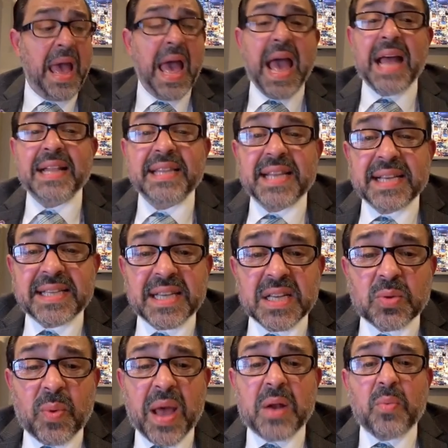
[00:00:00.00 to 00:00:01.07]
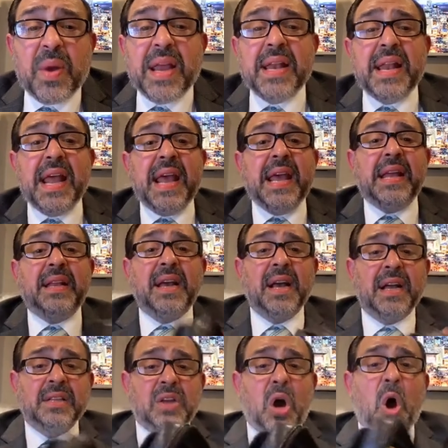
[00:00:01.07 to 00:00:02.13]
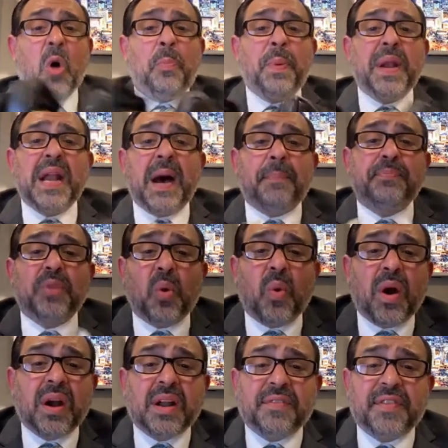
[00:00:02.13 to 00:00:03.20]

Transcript: And this is when we need to open up the Word of